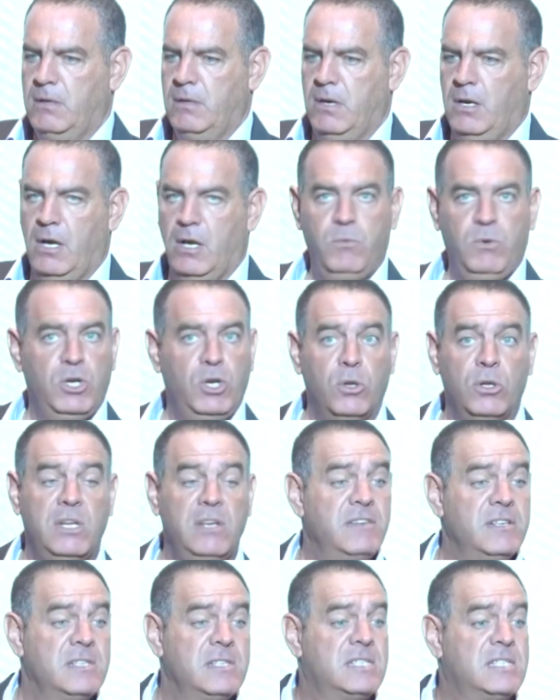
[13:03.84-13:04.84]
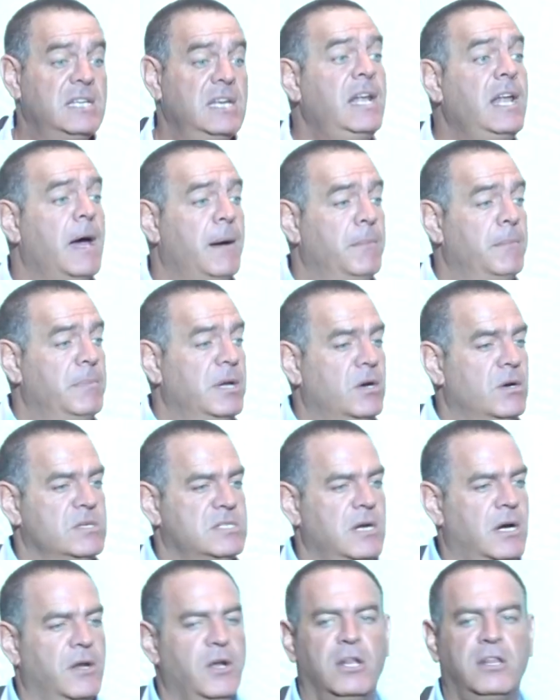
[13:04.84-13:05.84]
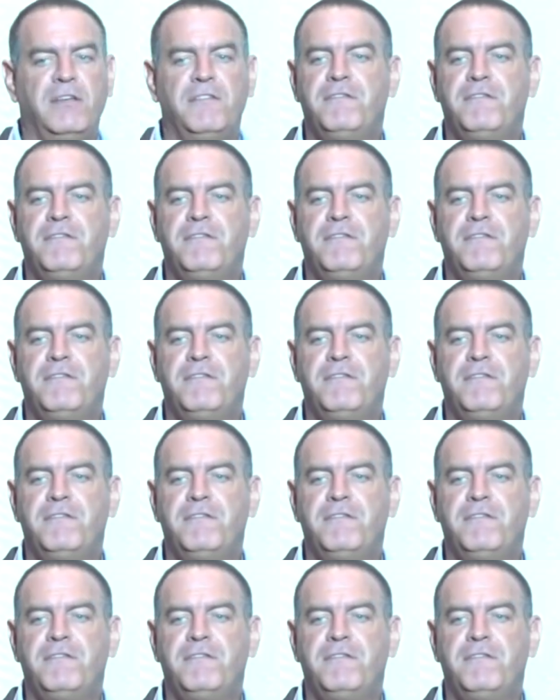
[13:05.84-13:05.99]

And we don't even see them because they are not